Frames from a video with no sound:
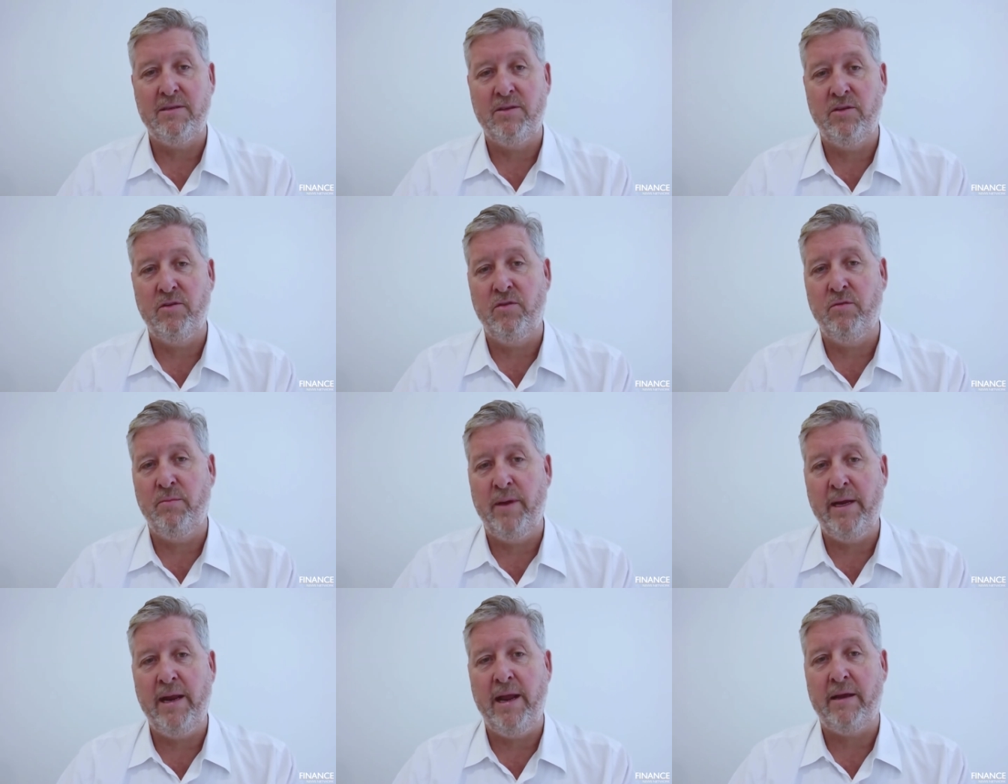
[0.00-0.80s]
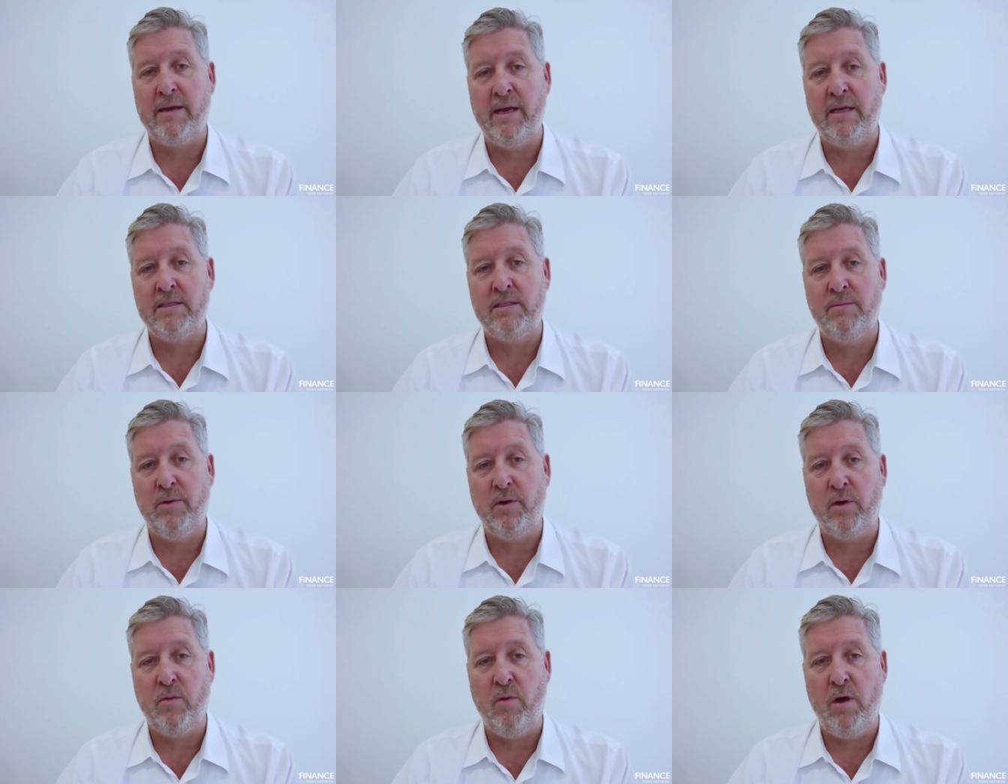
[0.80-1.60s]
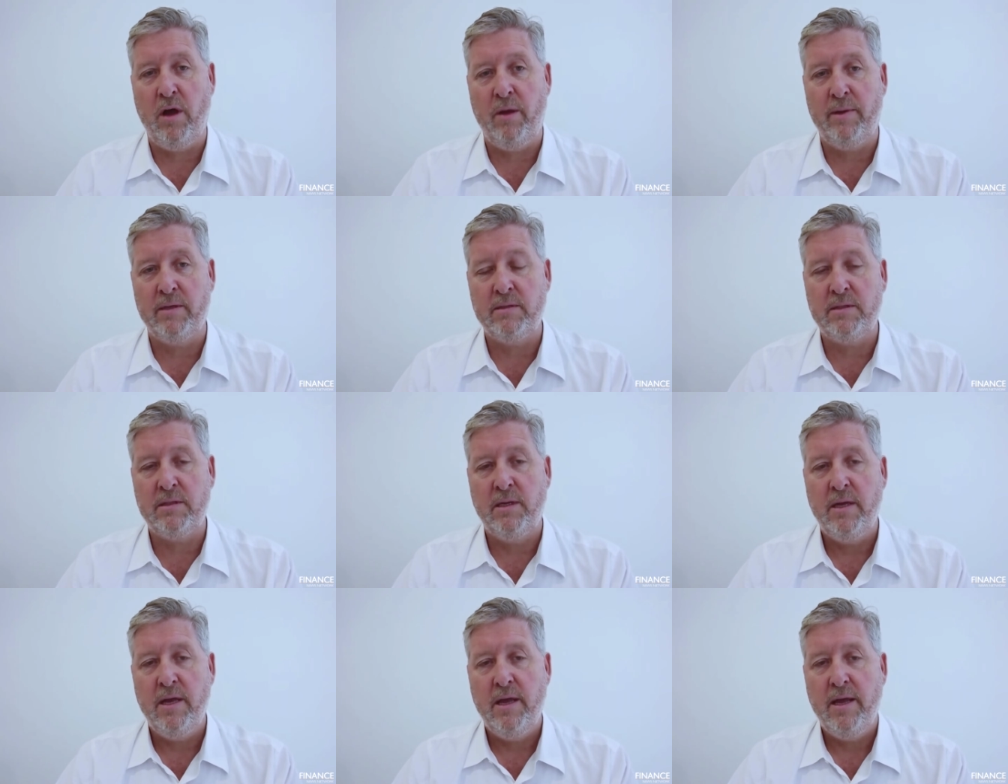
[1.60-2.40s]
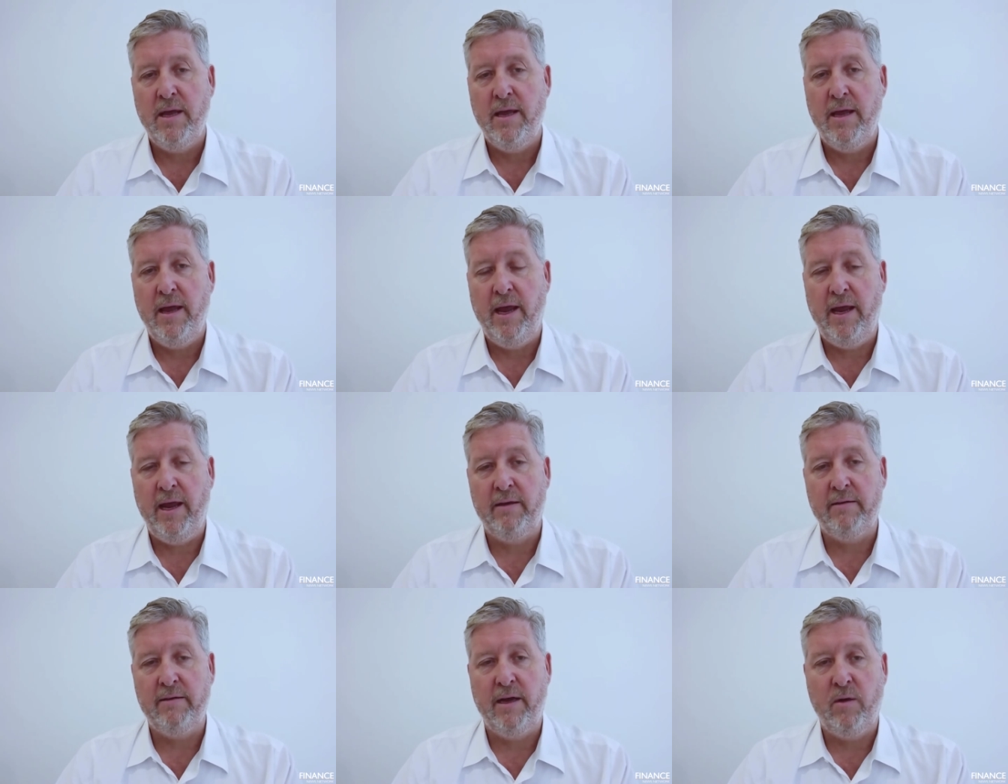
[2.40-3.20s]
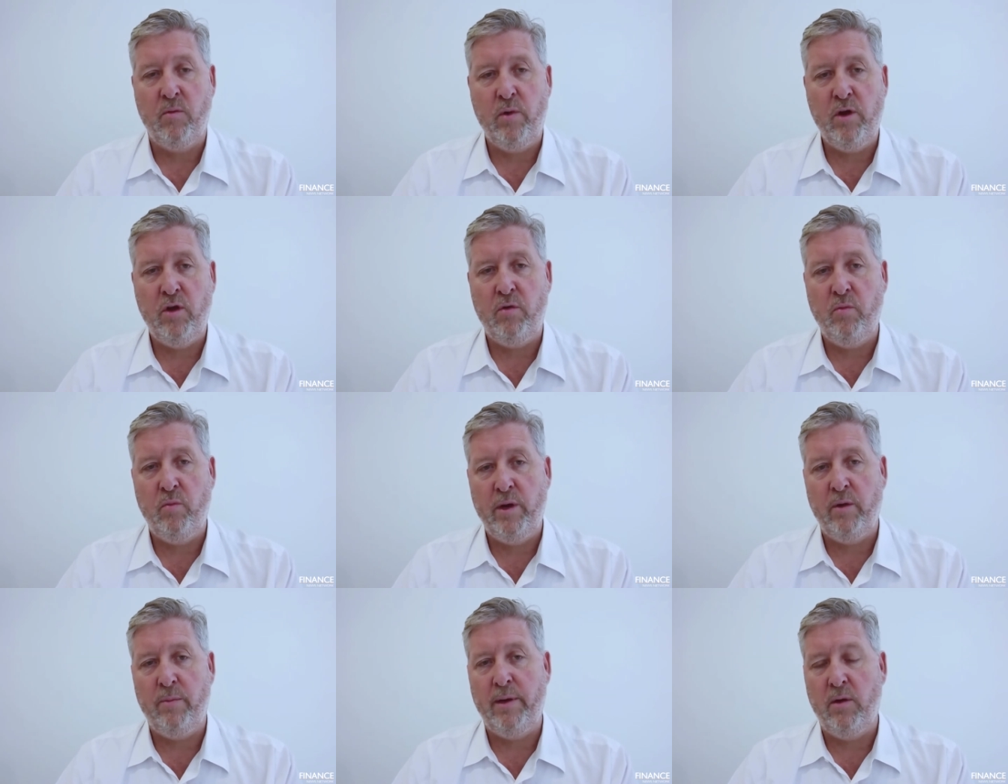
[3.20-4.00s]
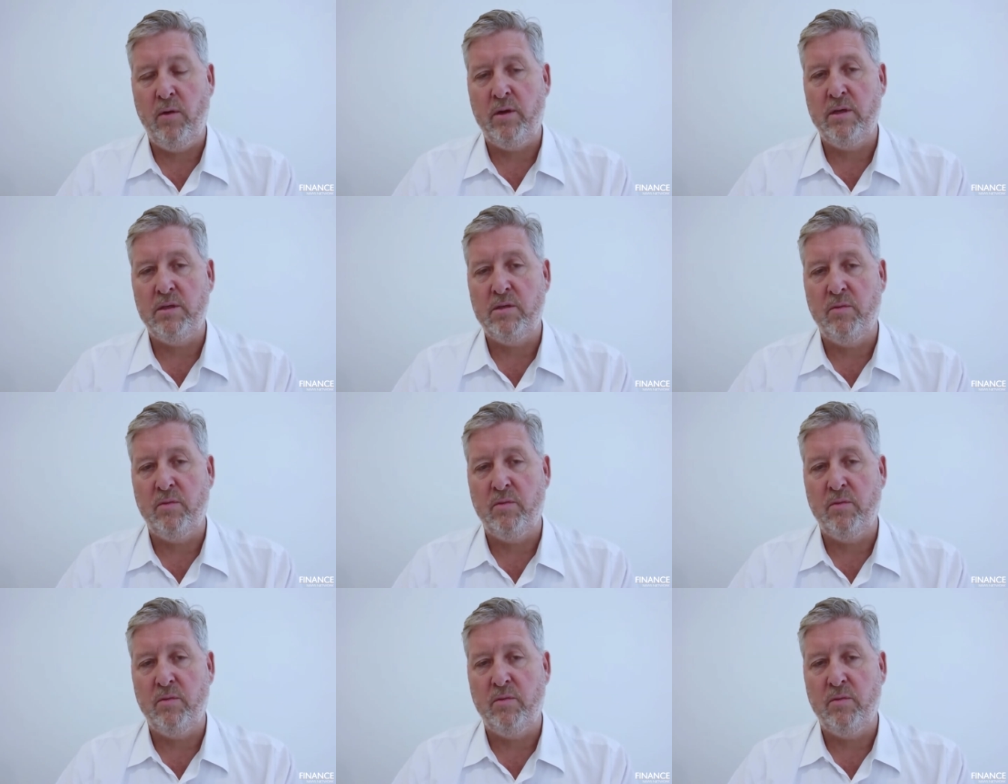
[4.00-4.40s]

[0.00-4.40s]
to meet our customer requirements and uh, we'll we'll be looking